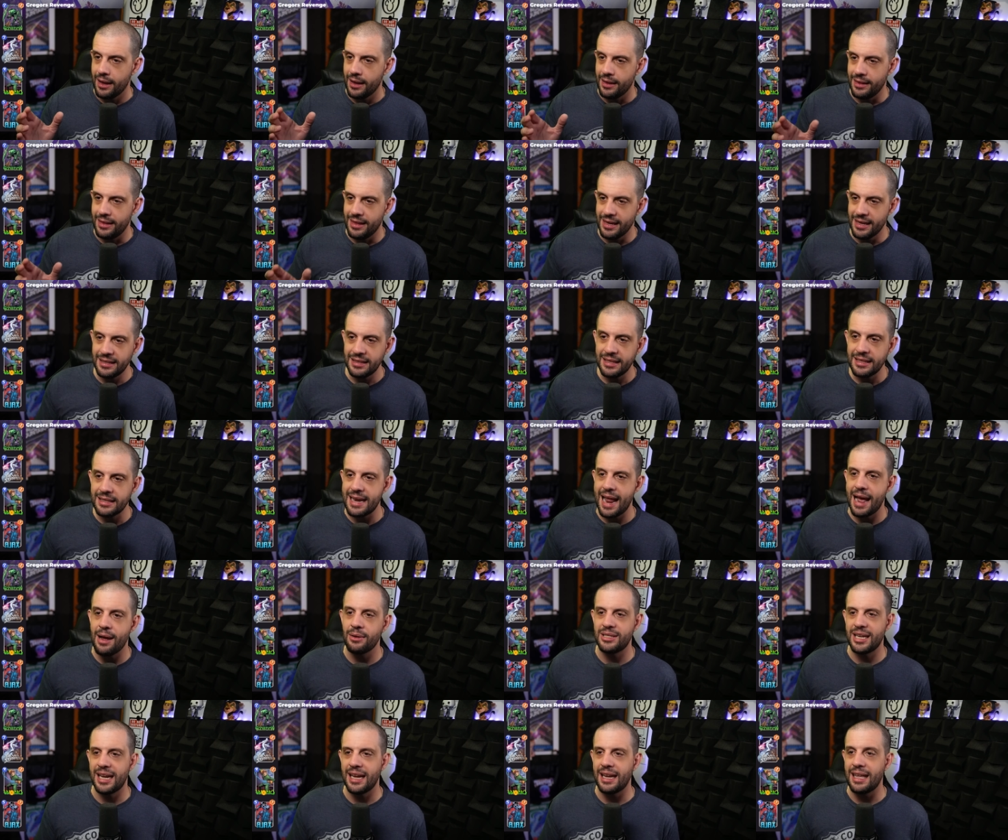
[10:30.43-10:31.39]
This is
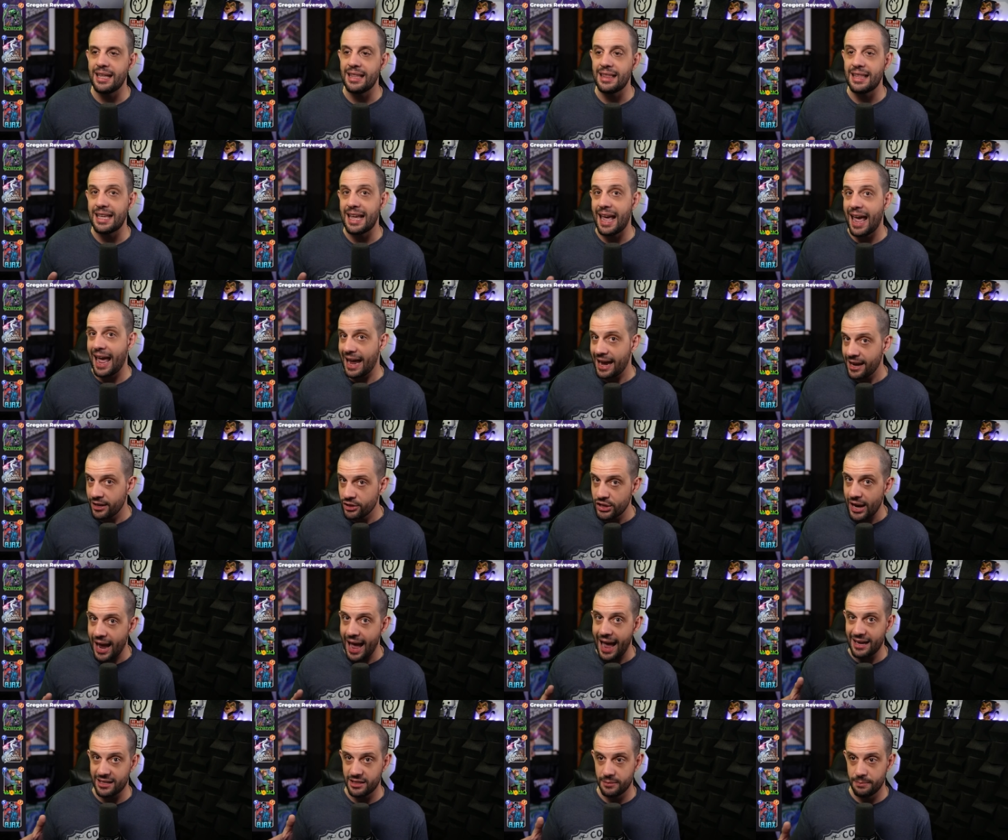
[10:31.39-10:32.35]
now taking the
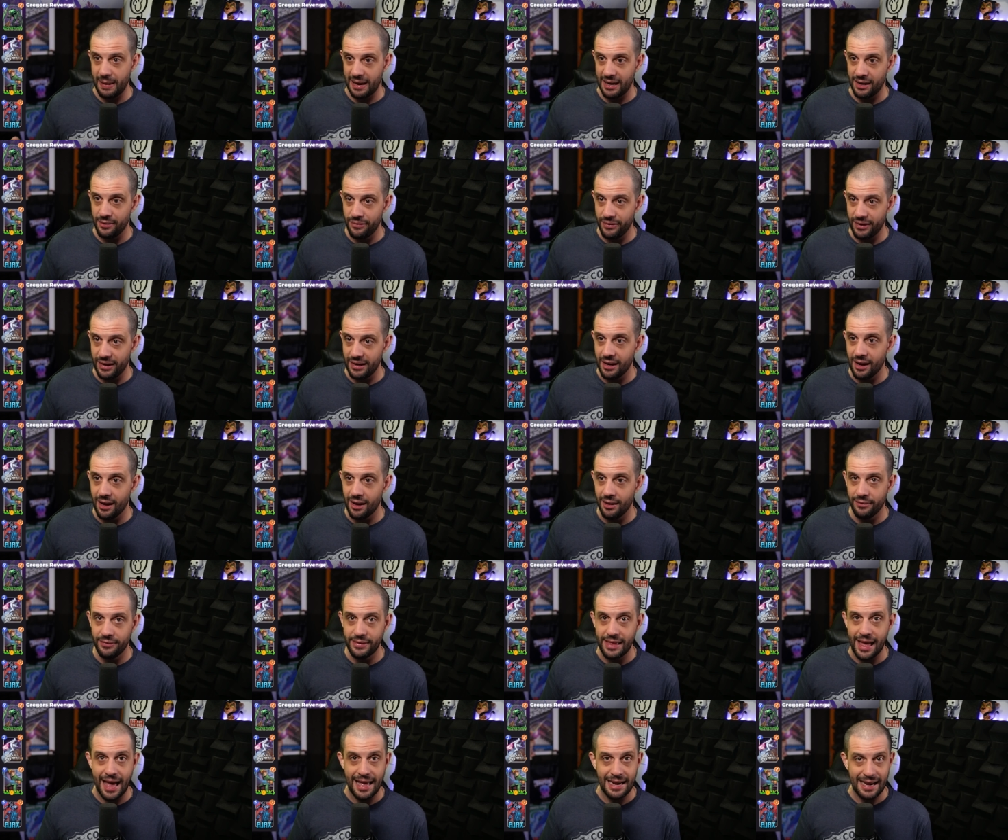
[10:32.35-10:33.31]
Ajax benefit
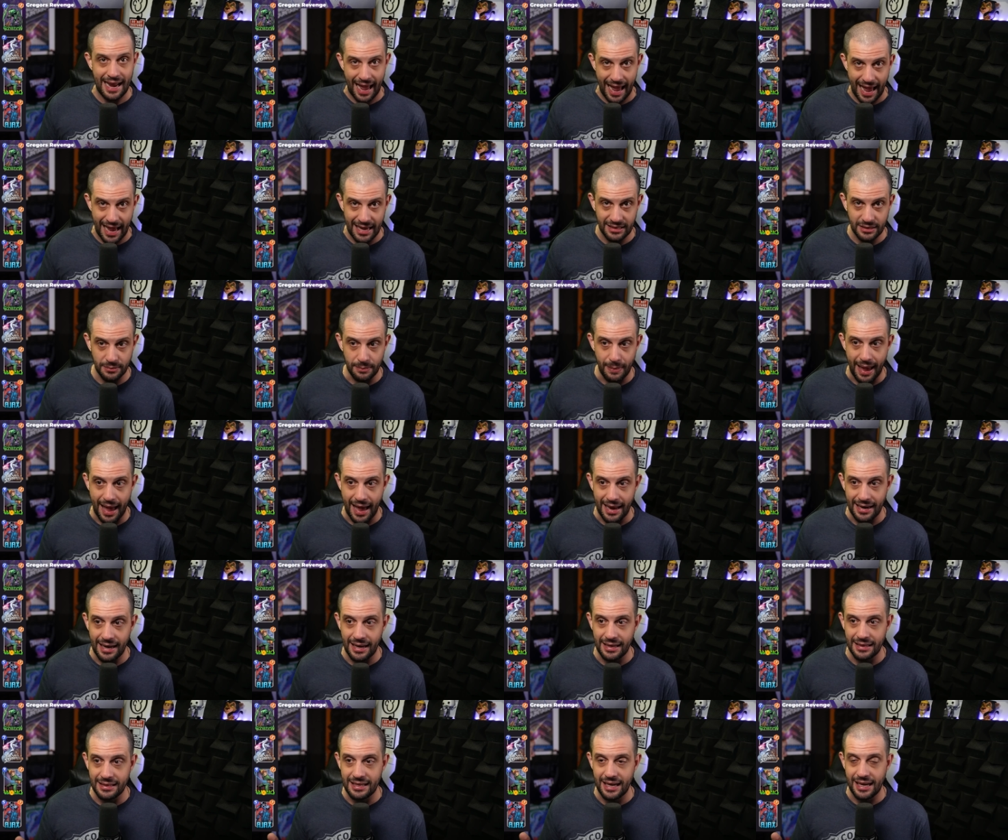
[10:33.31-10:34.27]
of that
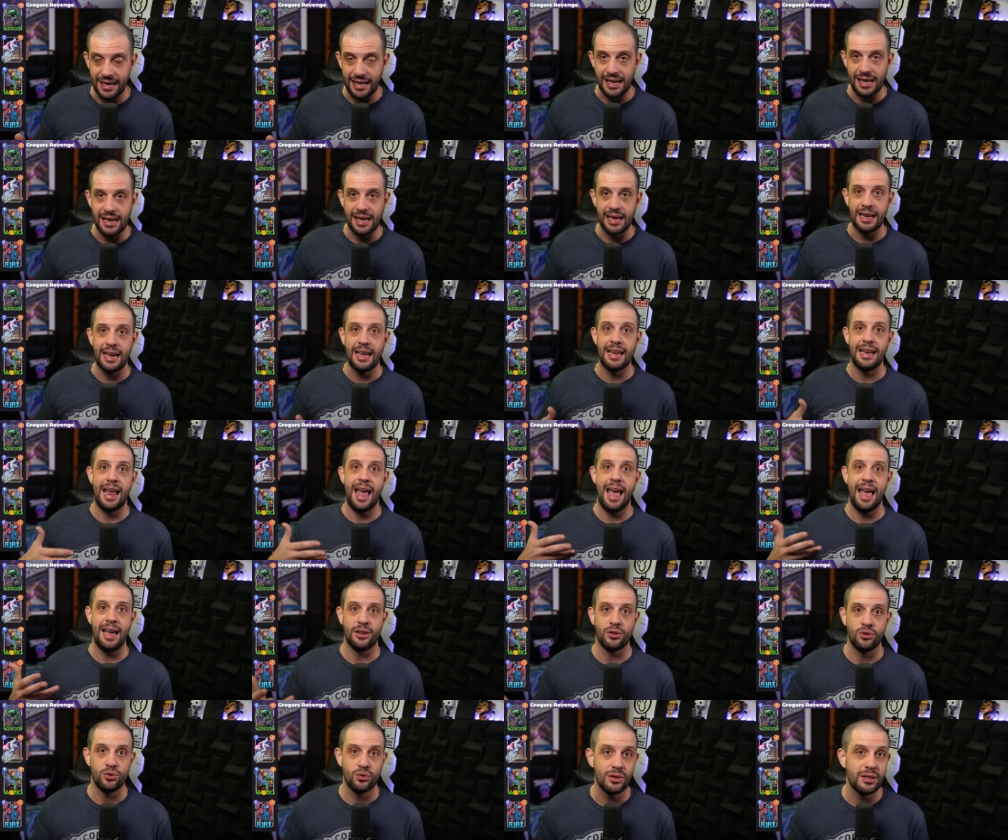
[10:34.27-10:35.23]
Hazmat and taking it an
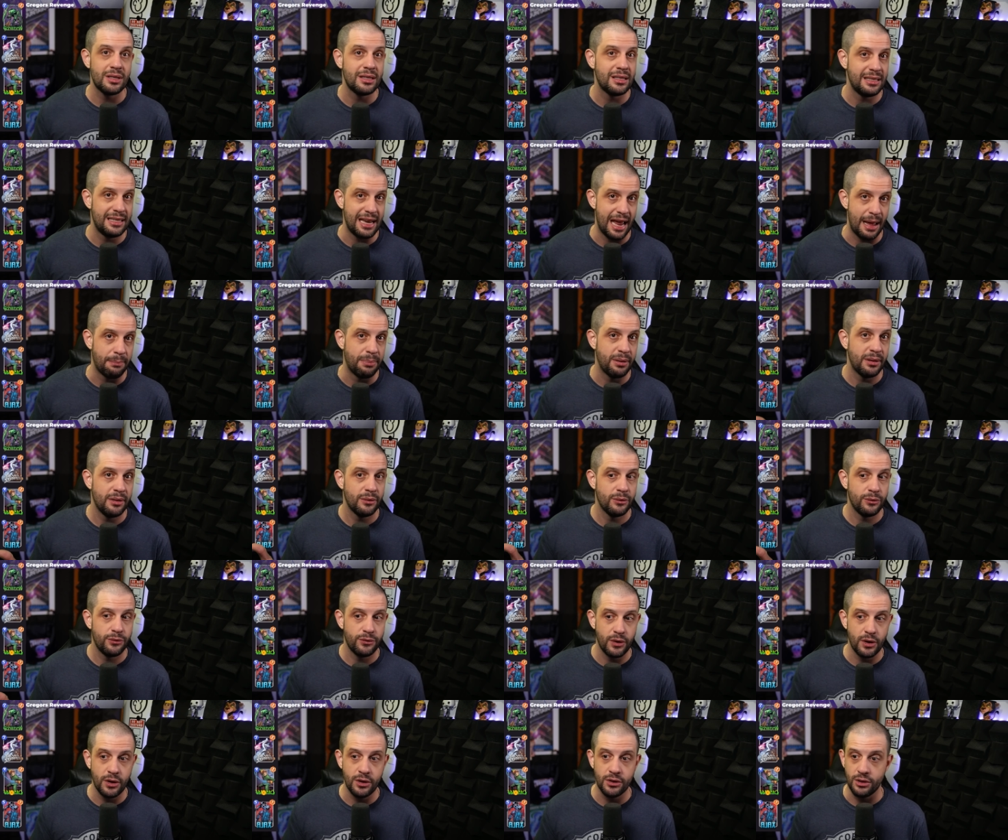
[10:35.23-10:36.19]
extra step
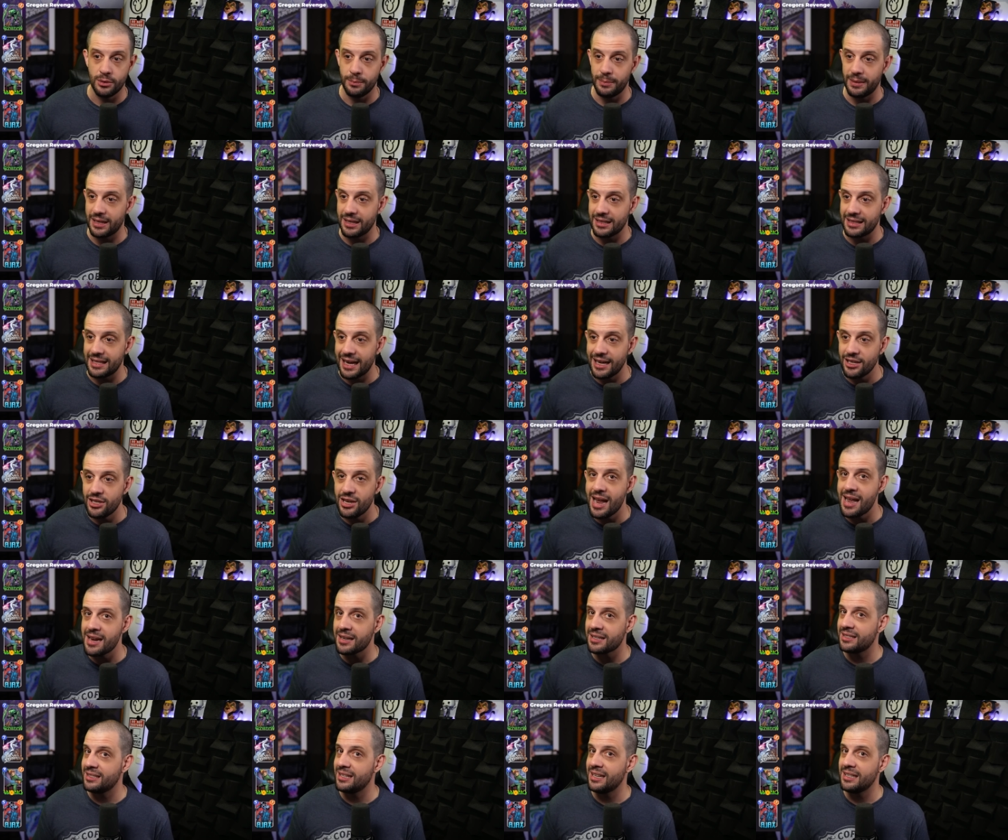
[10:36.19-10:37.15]
further, because
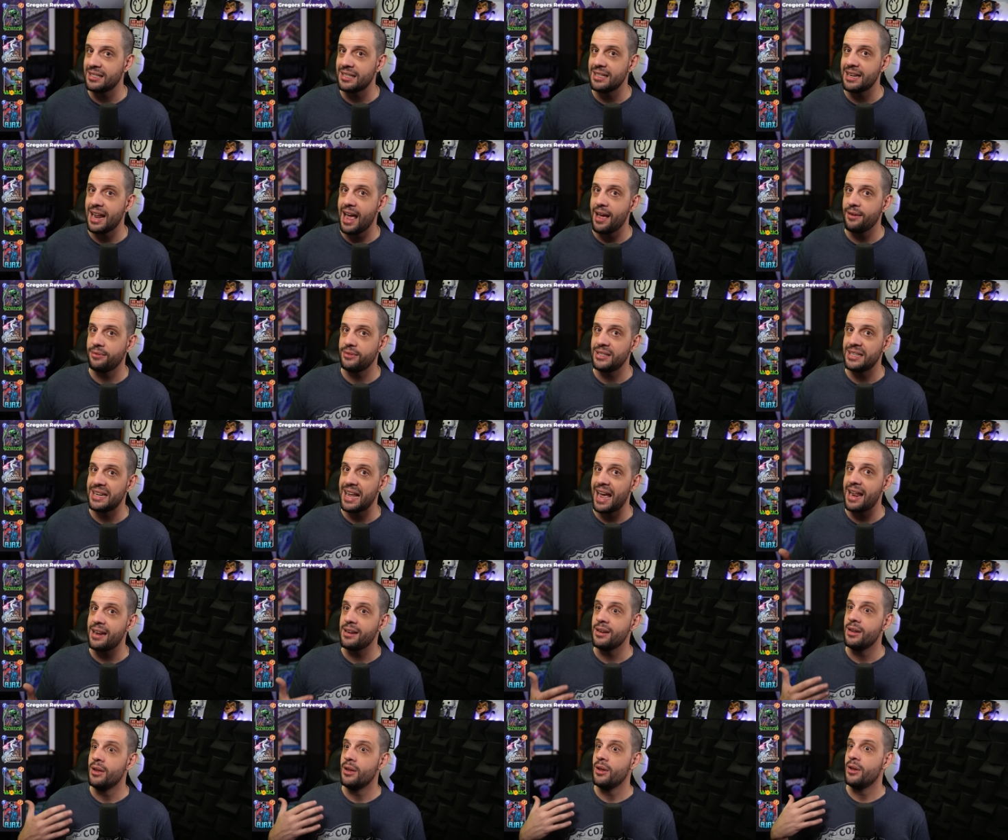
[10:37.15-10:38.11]
Ajax doesn't have to
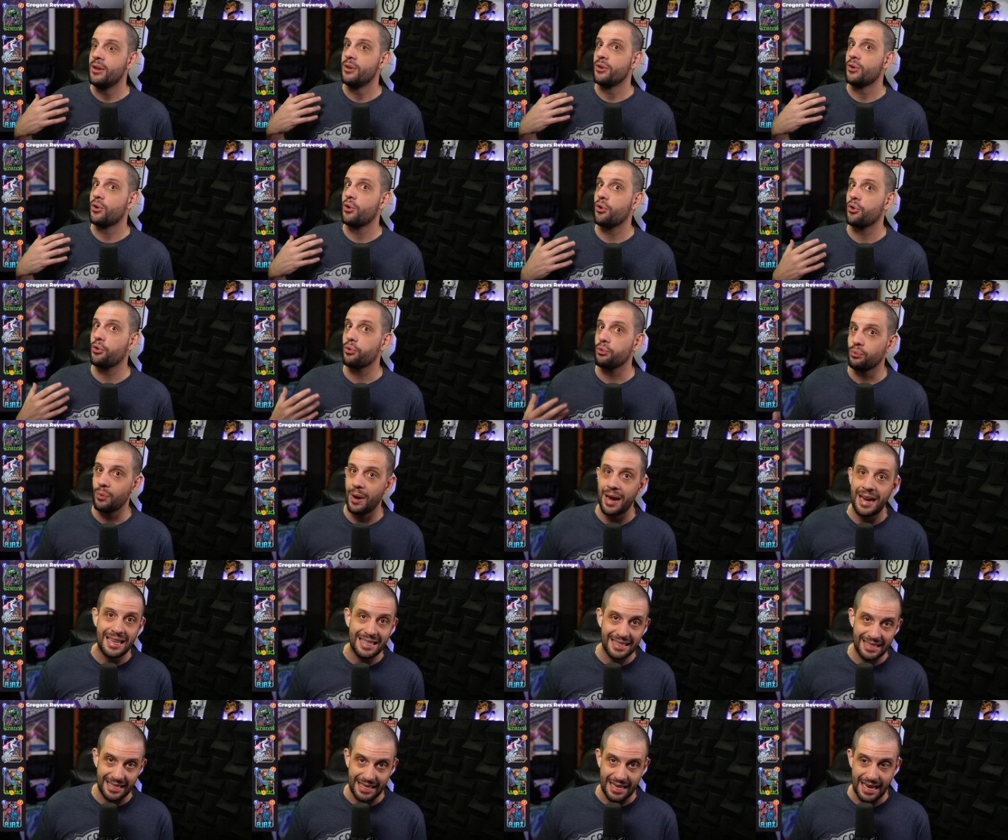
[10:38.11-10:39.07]
get
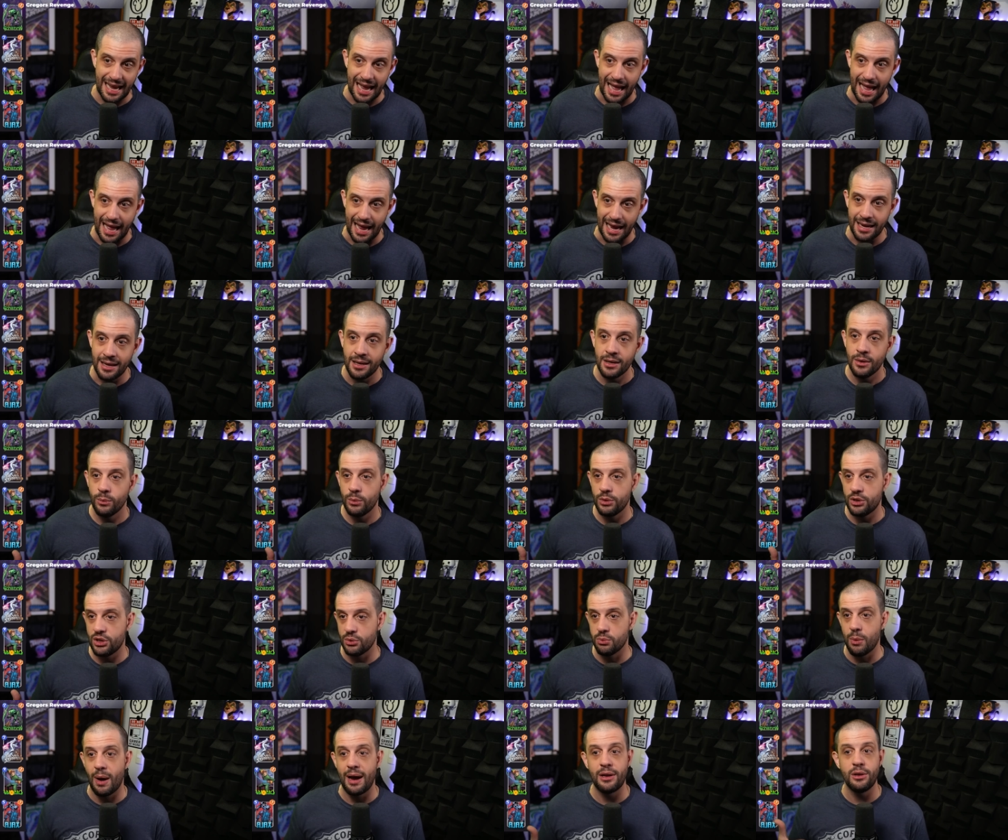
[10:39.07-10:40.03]
crazy high,
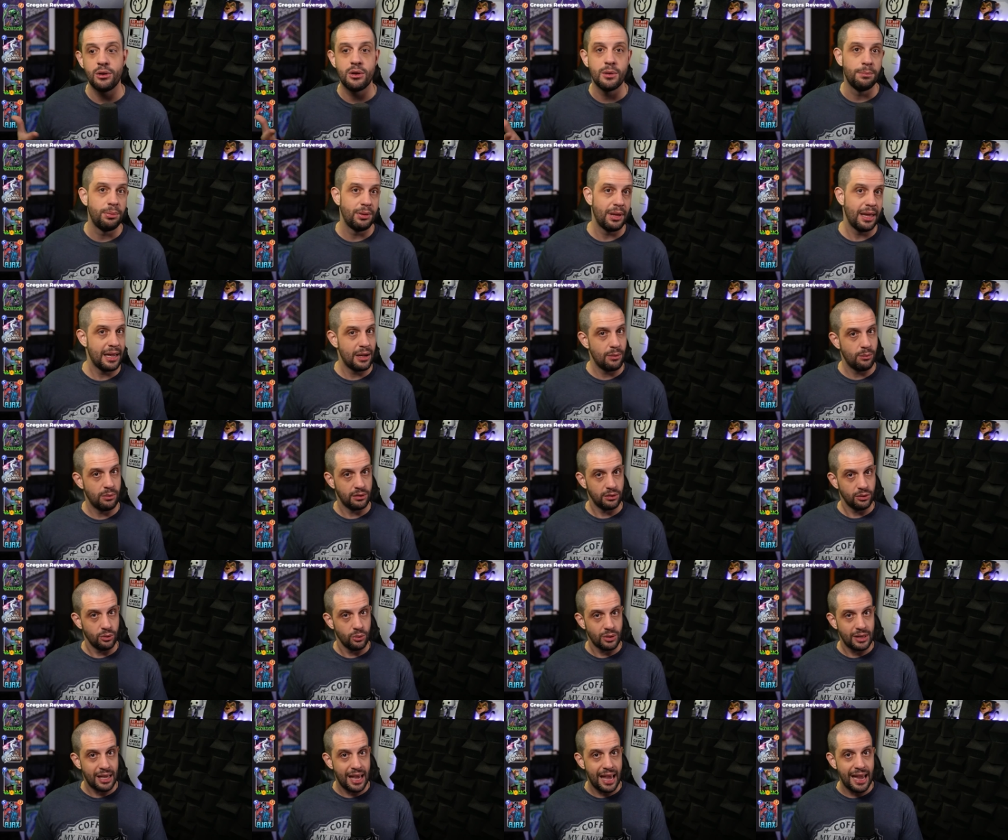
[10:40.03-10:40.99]
which is why you can play it with
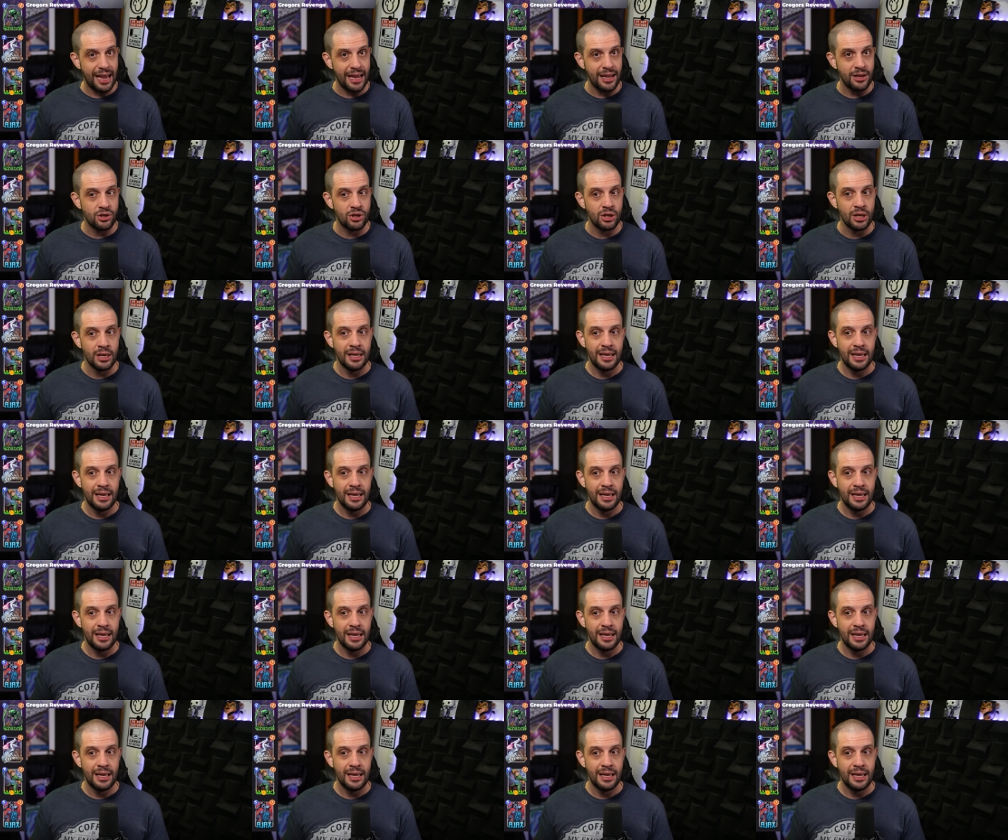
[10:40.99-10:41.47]
Luke Cage